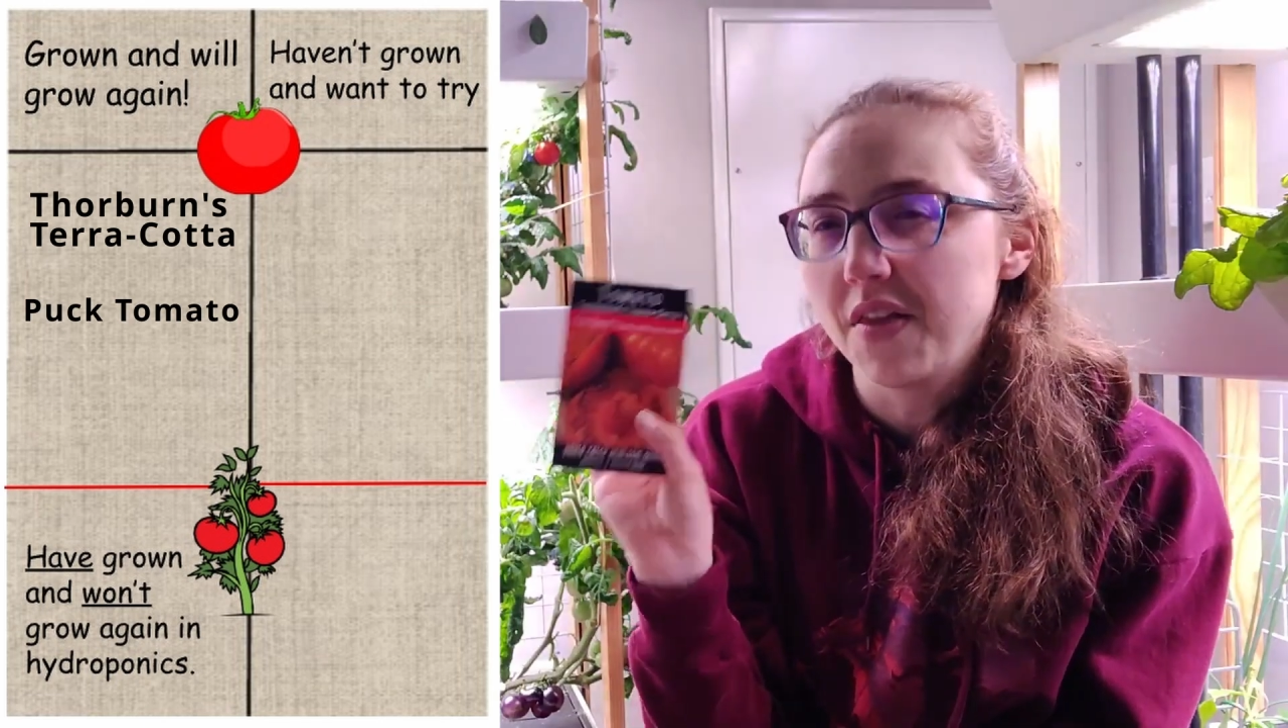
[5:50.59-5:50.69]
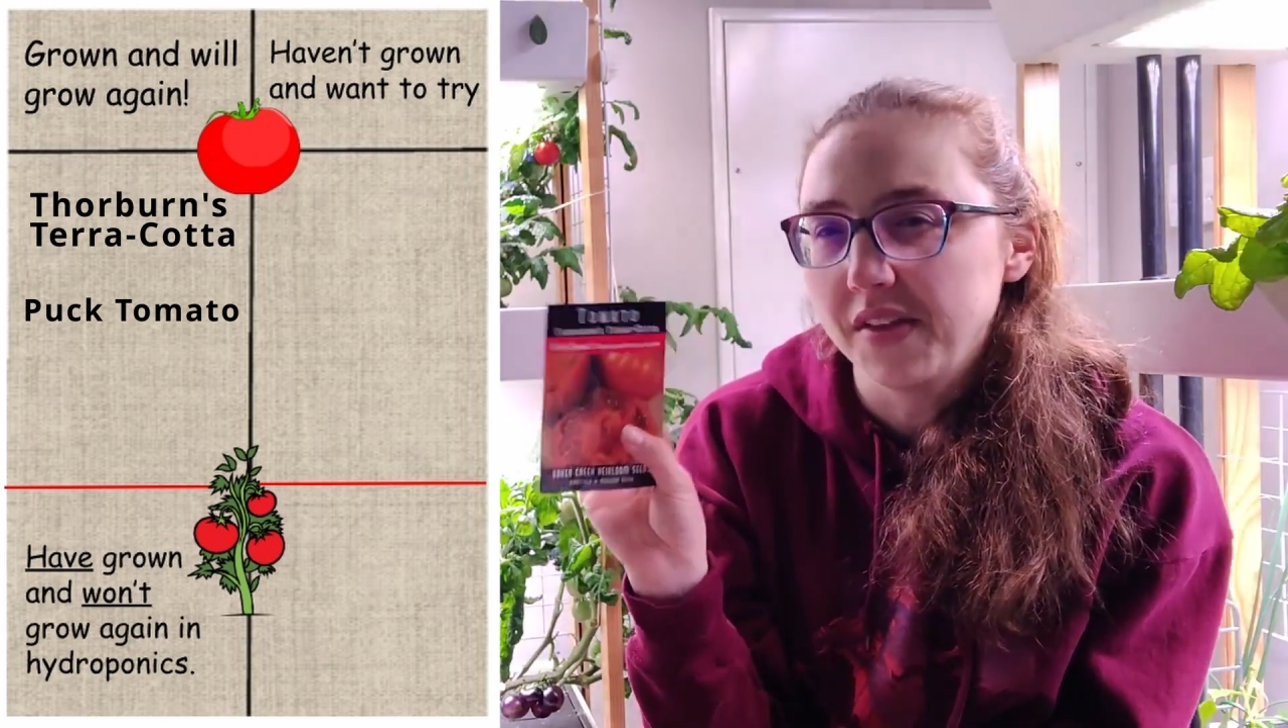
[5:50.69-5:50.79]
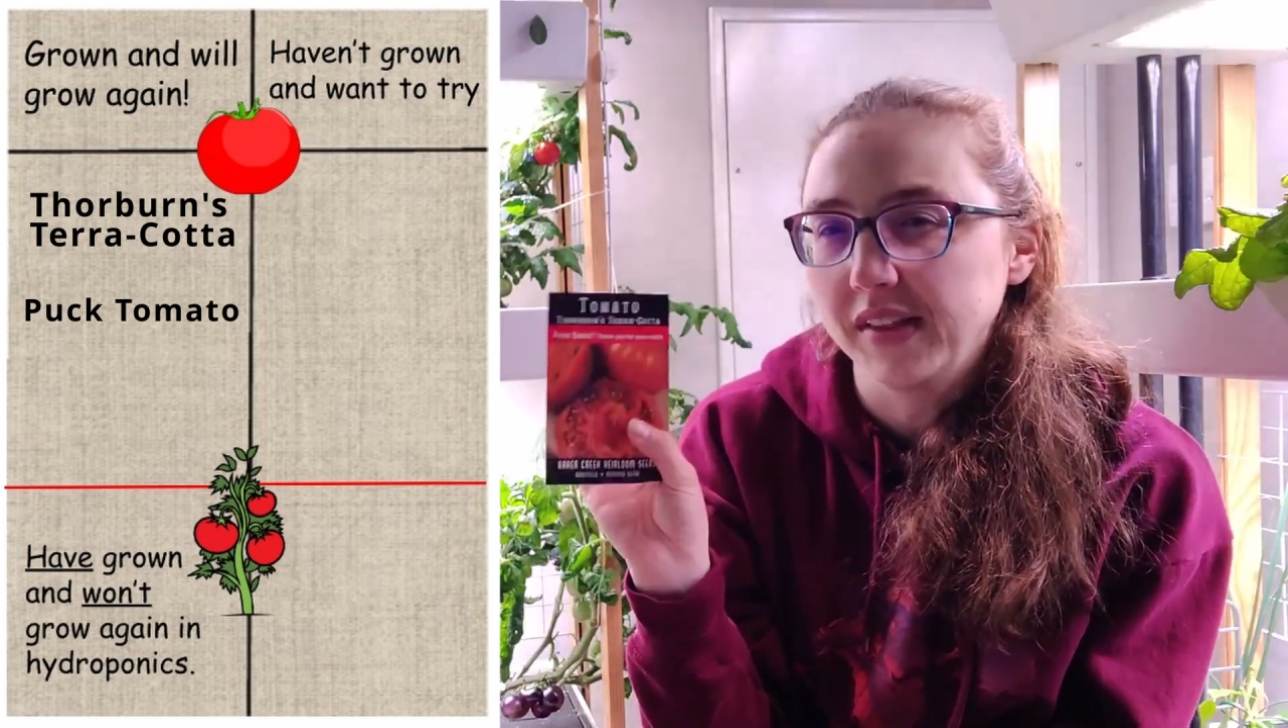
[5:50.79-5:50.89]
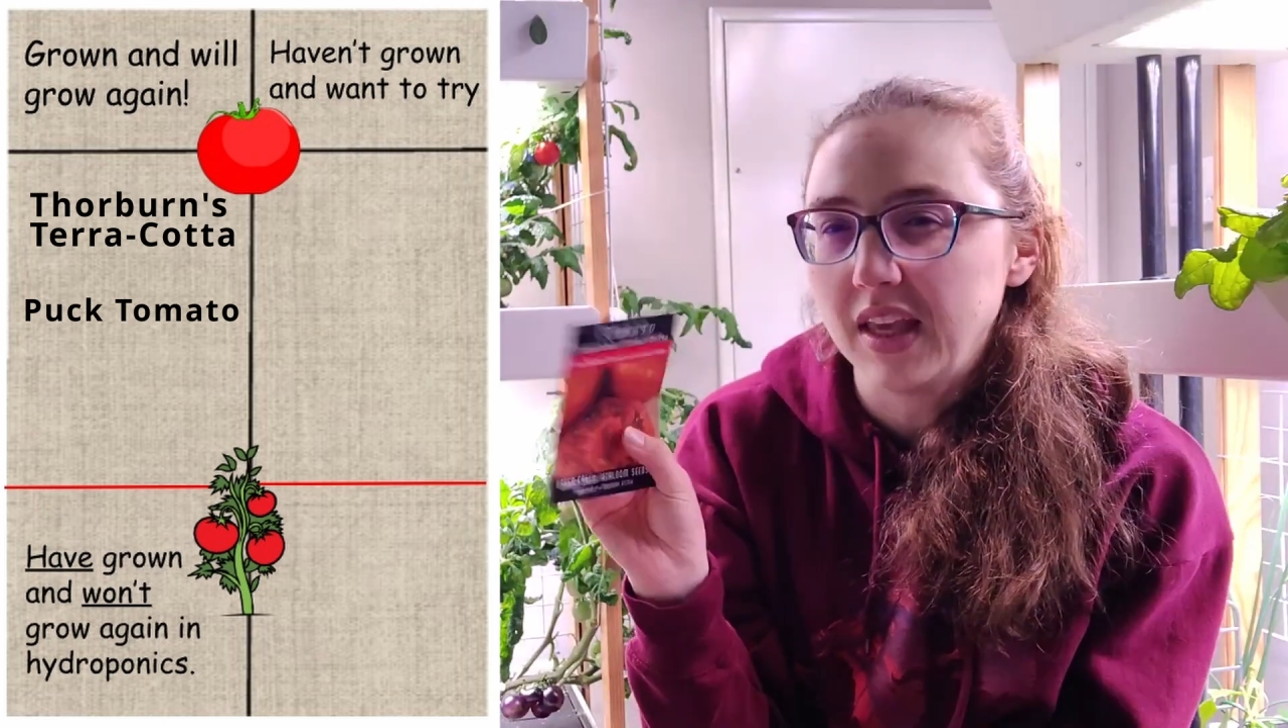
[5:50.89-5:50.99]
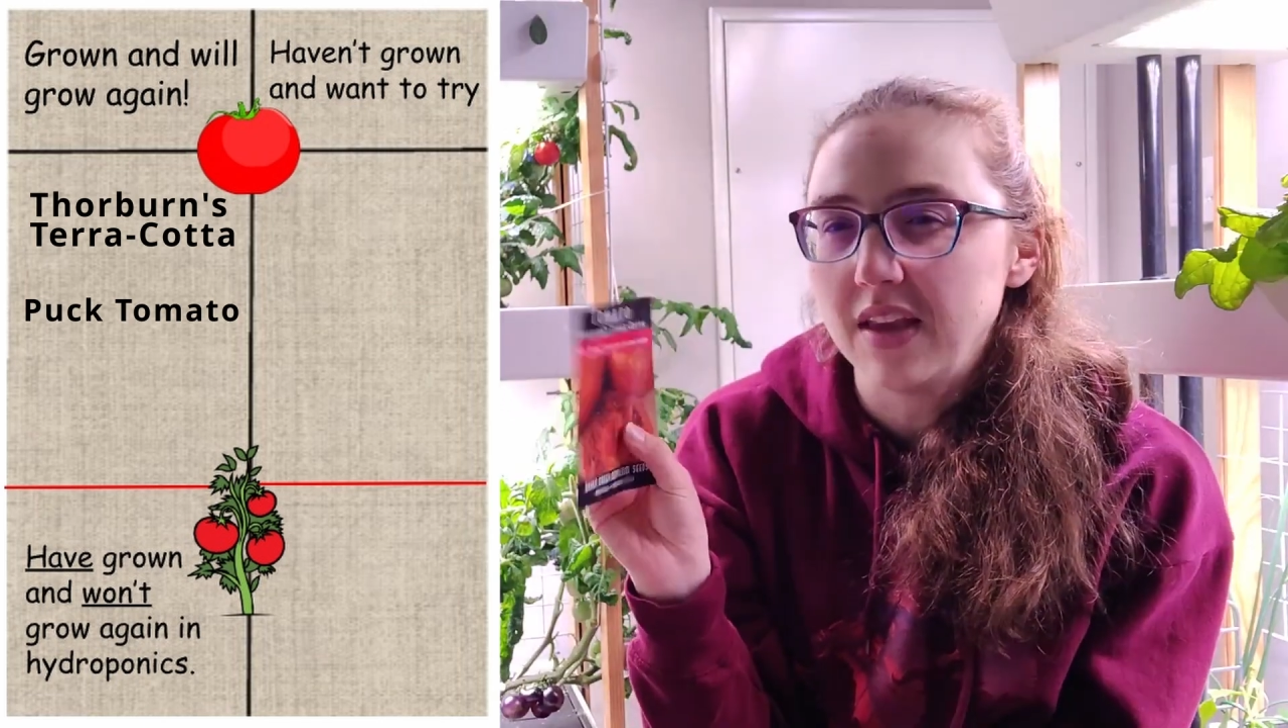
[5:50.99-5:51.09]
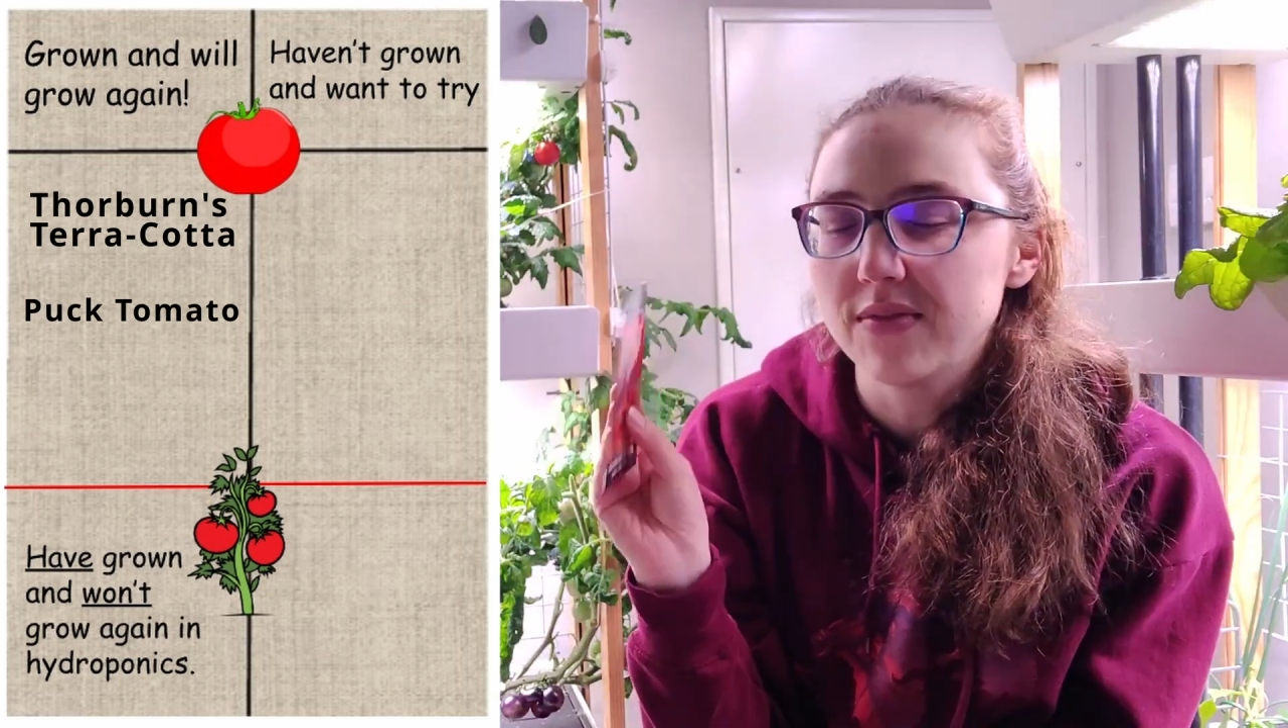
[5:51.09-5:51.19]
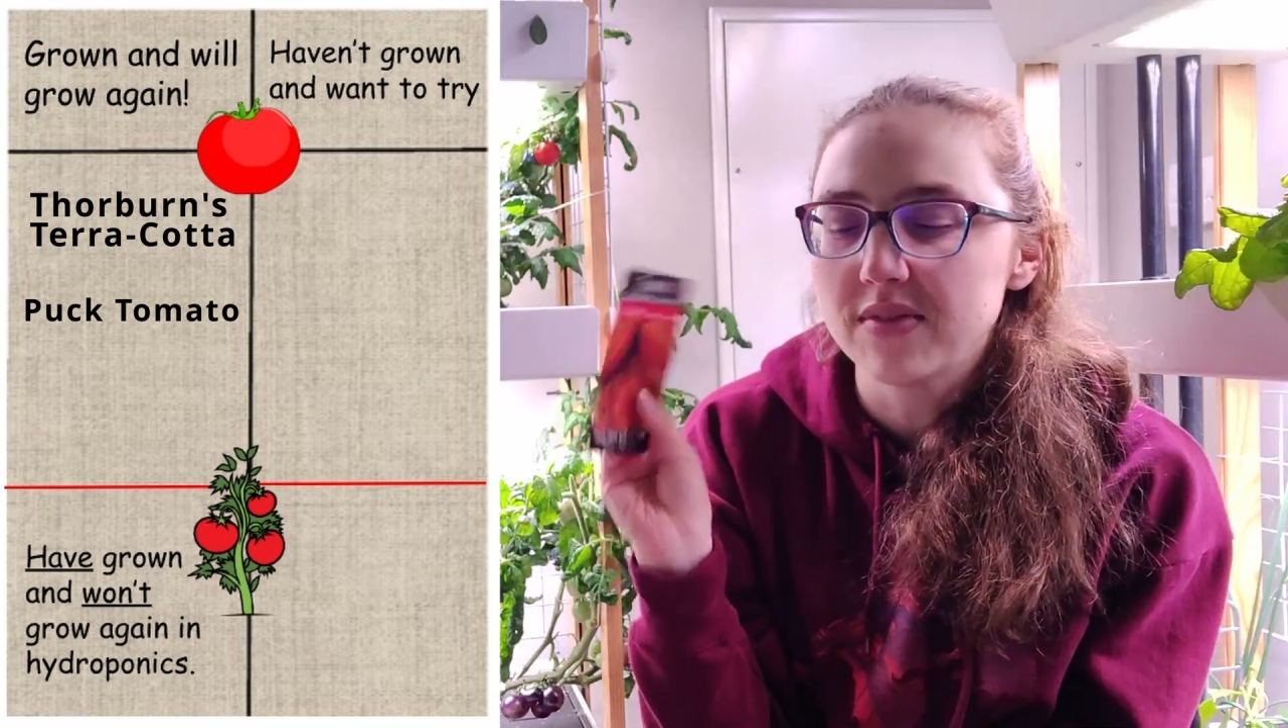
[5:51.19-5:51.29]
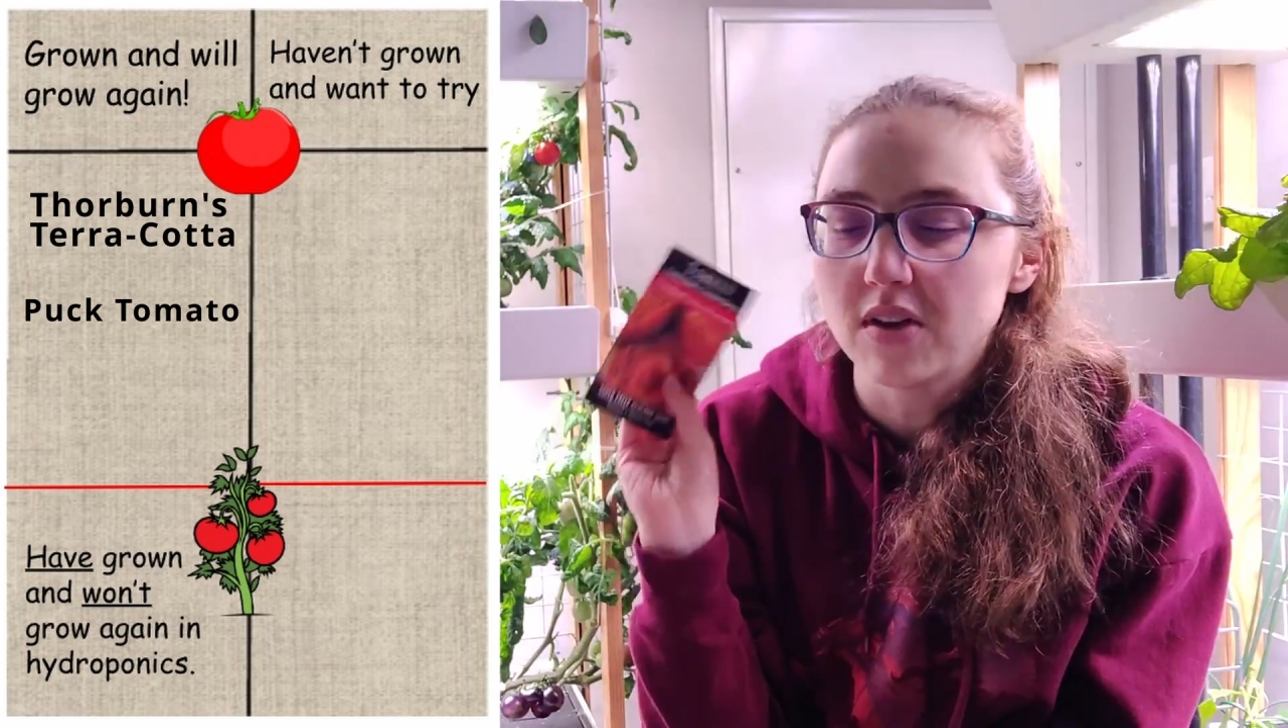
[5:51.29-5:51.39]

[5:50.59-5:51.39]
on the leaves.